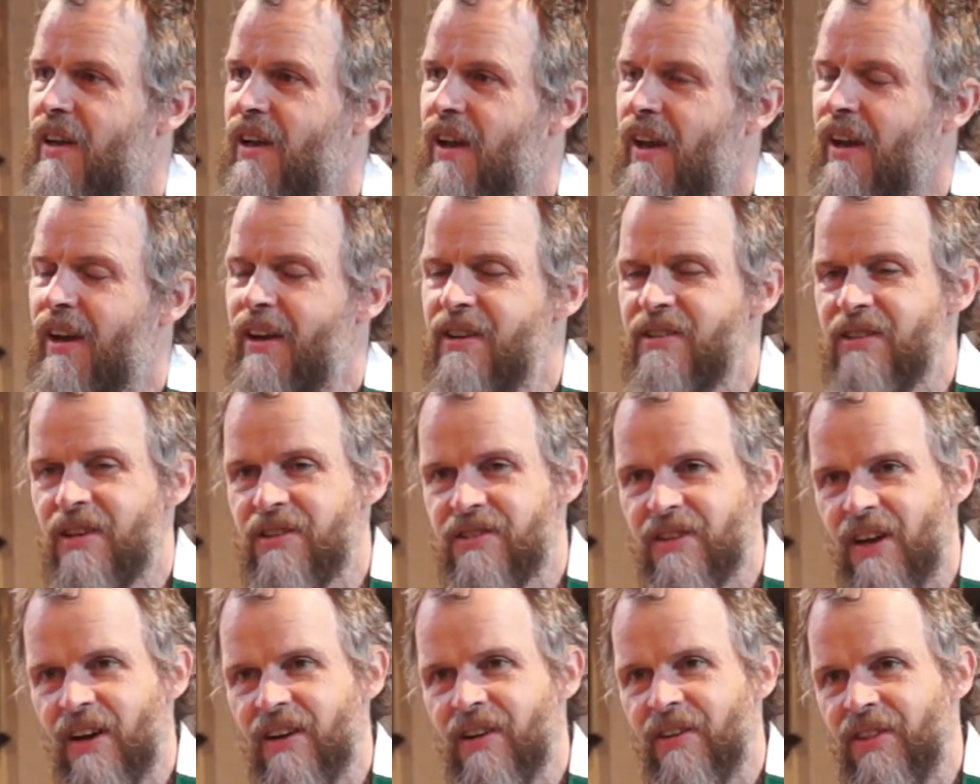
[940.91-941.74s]
And as I was
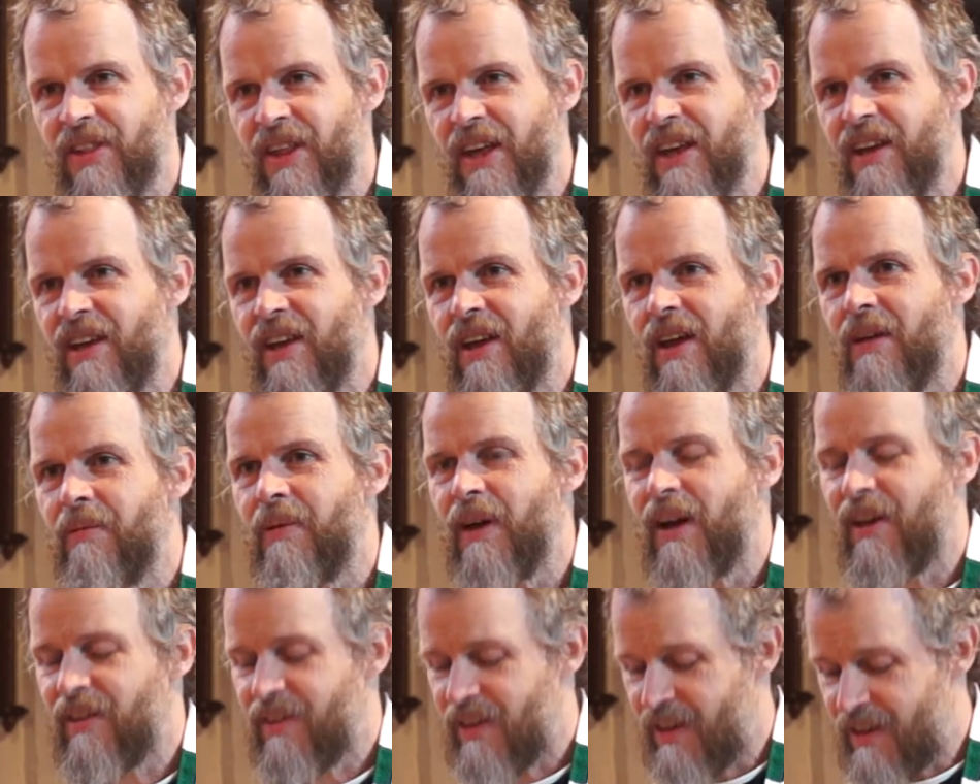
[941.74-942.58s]
kind of thinking
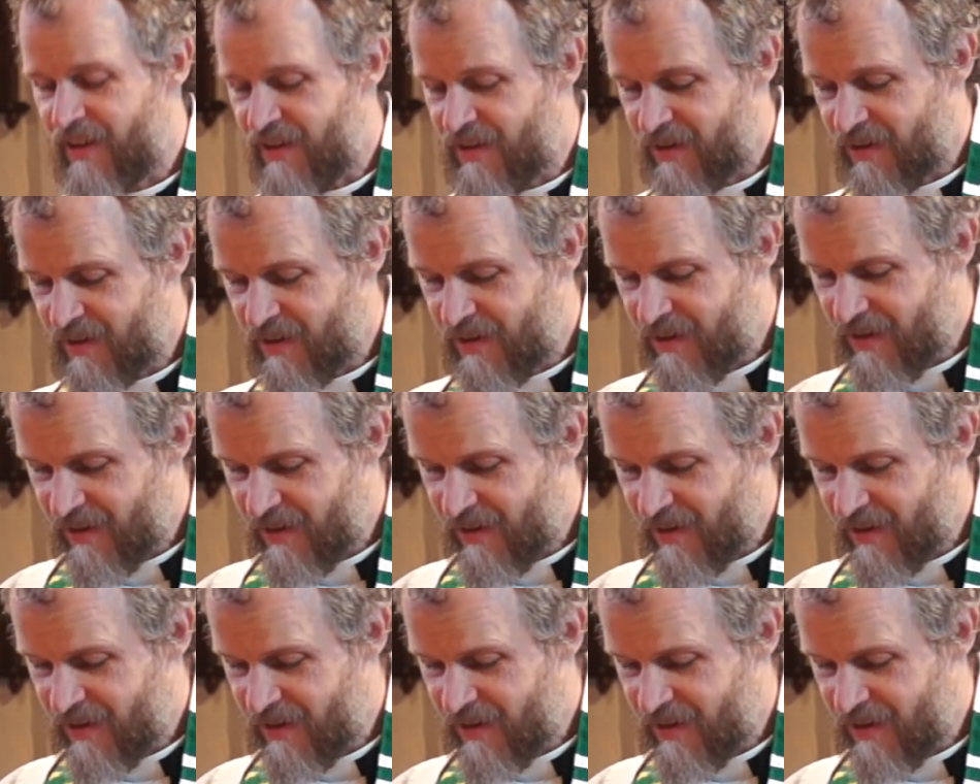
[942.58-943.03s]
about this,